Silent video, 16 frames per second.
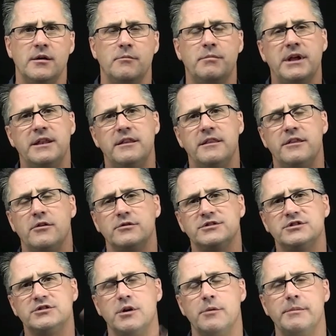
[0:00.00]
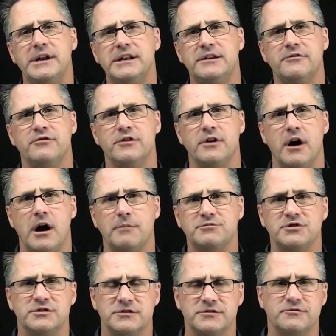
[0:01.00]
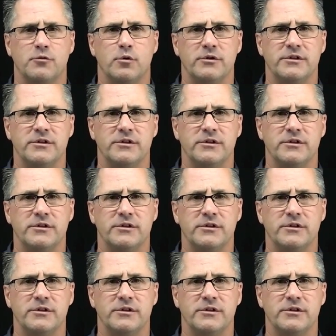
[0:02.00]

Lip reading: but there are so many different options for